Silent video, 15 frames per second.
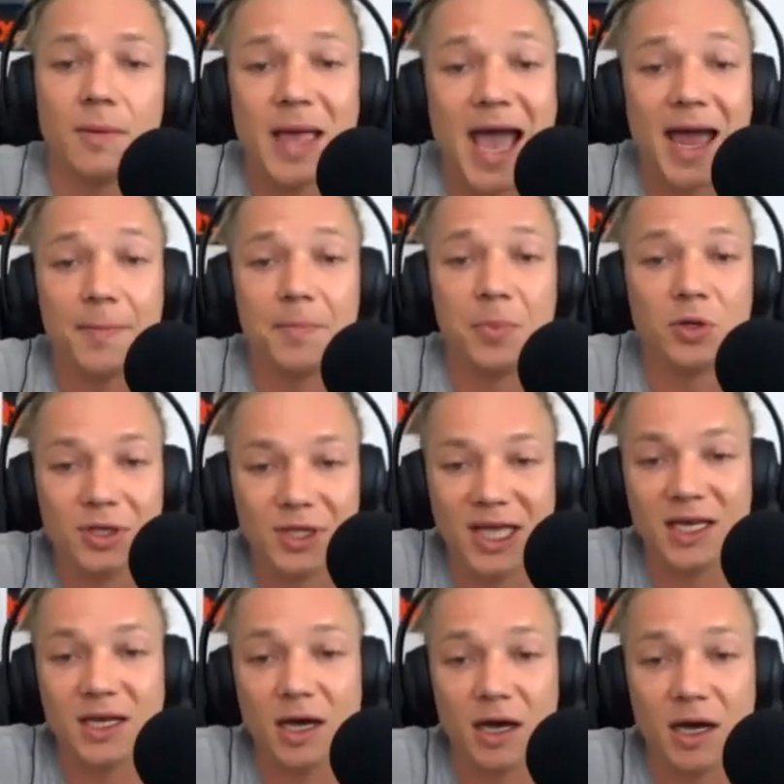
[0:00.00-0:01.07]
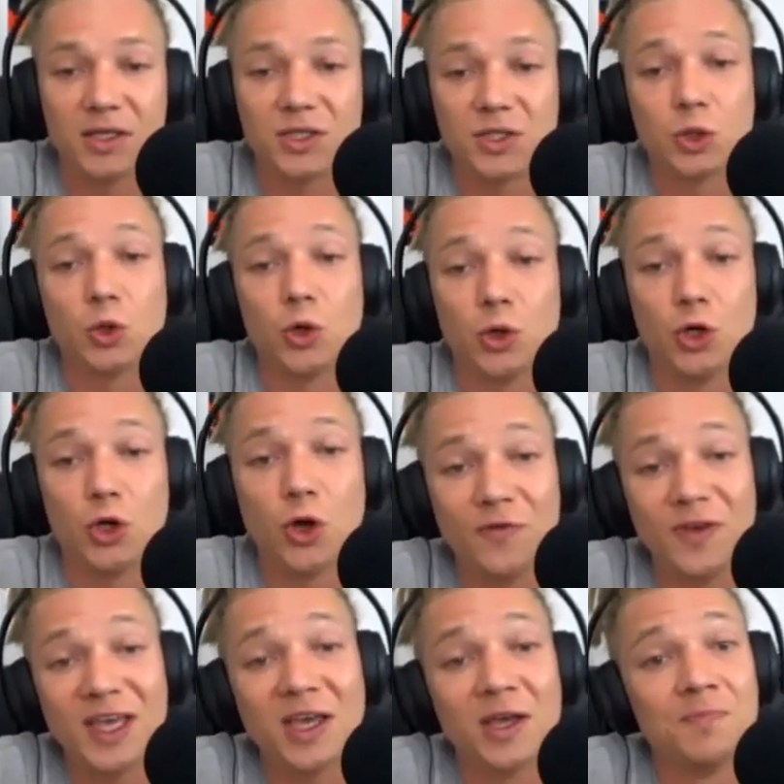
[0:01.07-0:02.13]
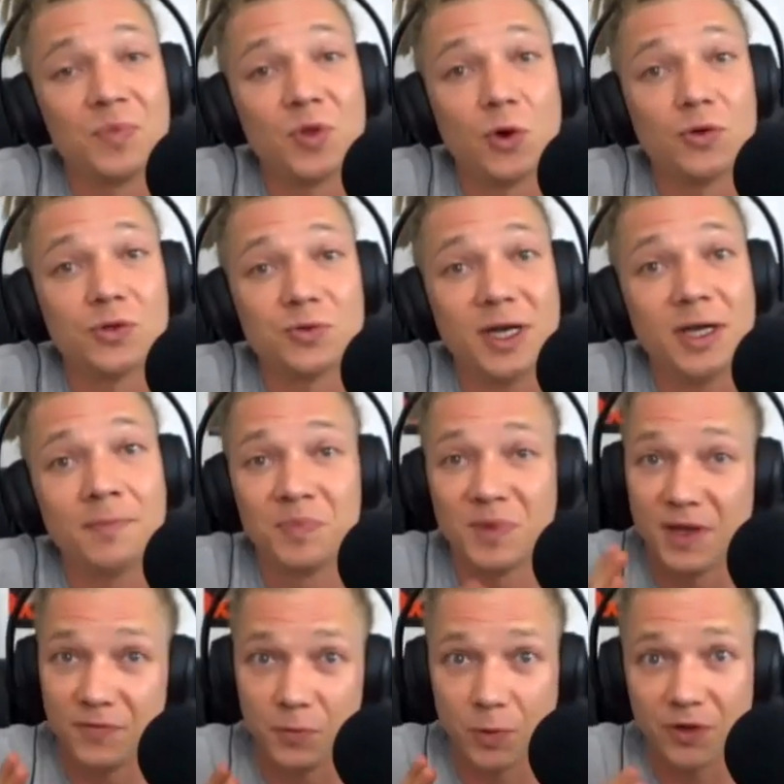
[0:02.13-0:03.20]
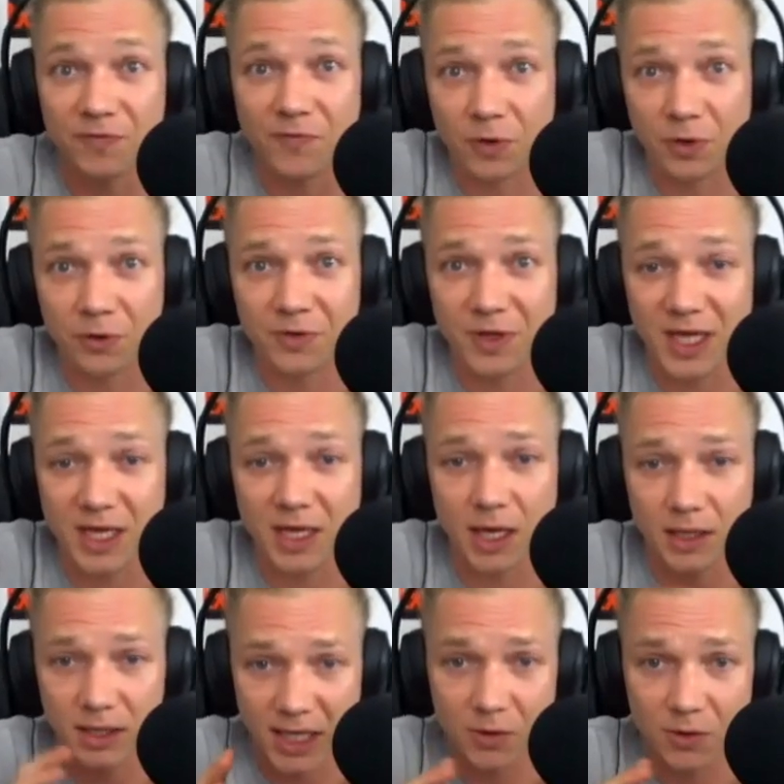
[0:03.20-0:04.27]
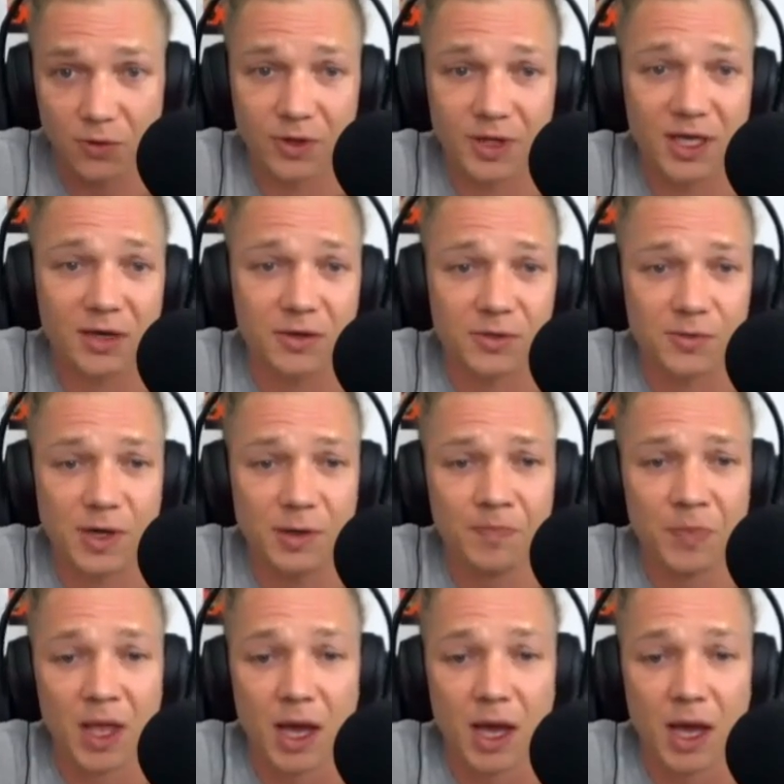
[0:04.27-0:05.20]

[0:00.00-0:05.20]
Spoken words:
at Polina_Novik on Twitter if you want to follow the lead author here as well.